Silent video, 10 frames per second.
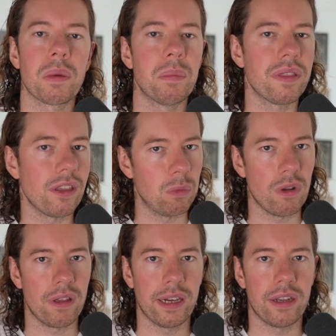But there's more
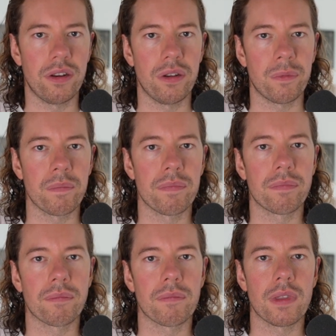that I can do.
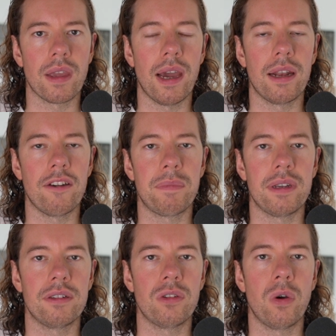And I've
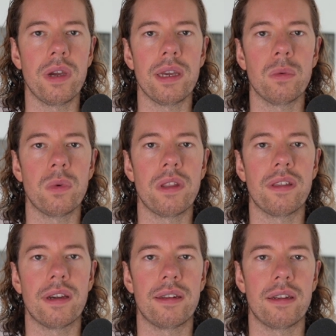been toying with
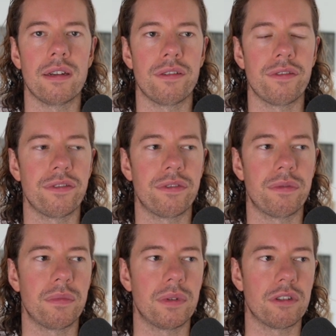the idea of
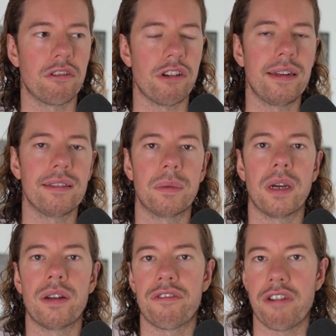creating some
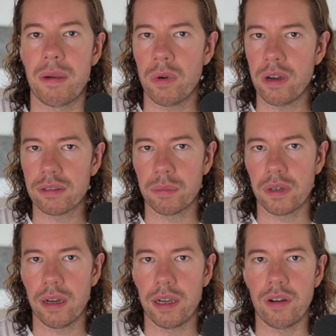kind of framework, some
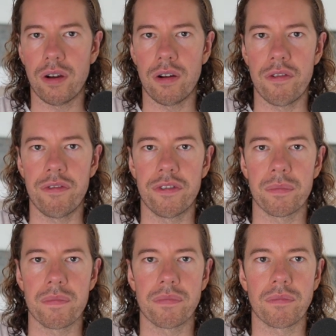kind of
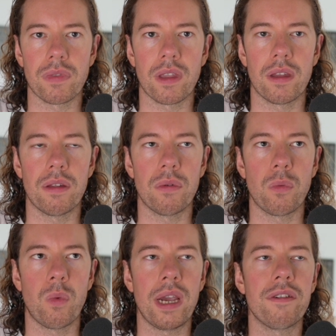
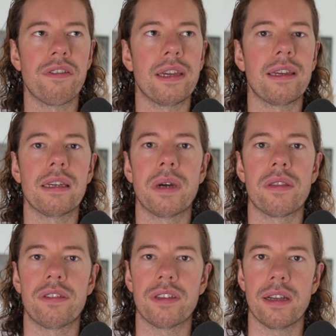way of thinking about
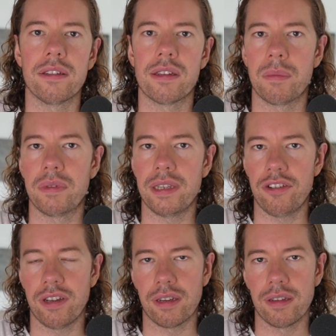the skills that I'm
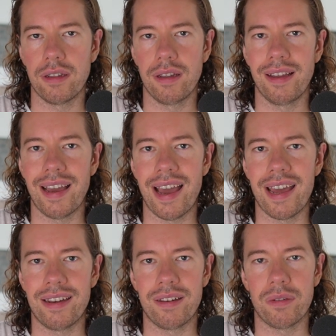teaching.
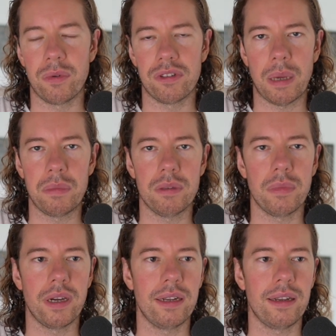And what's come to
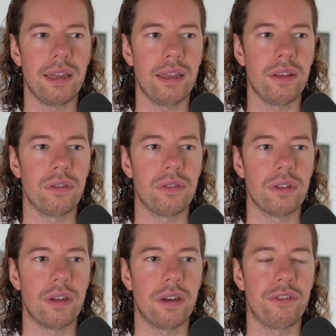mind is
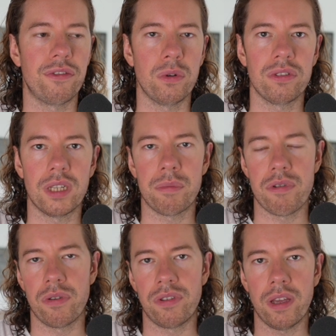a four-step
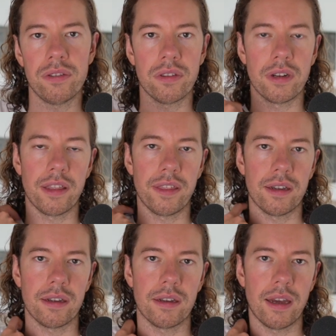process that I
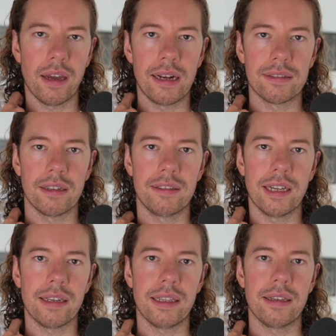think Alexander
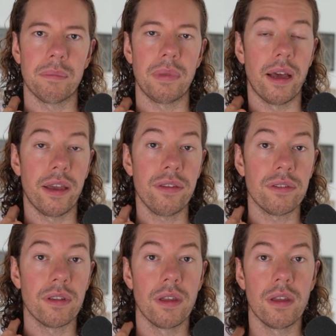Technique
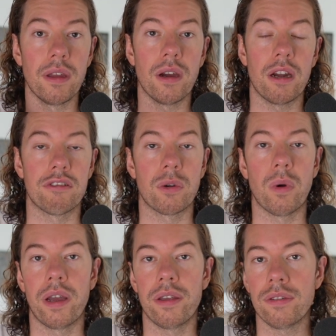implies,
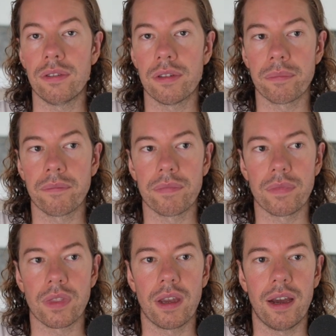requires.
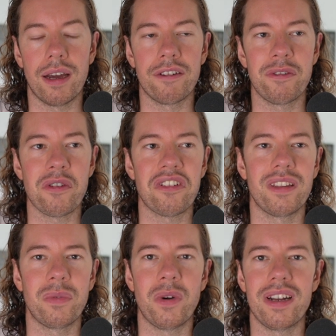
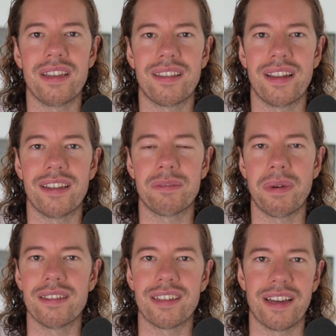Unfortunately, the word that it
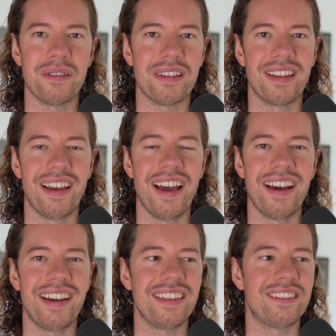spells out
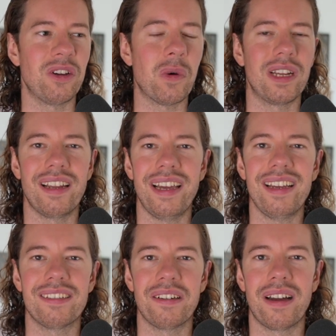is not one I
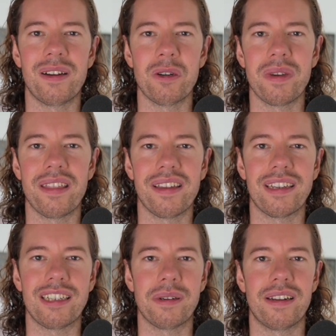like, so I will be
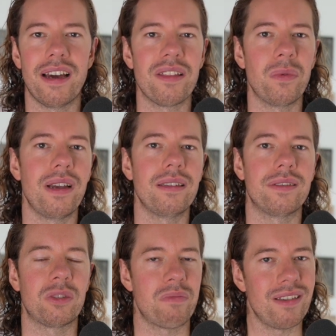thinking about other ways of
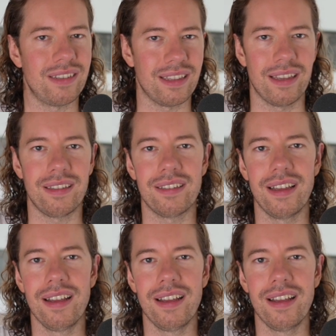expressing this.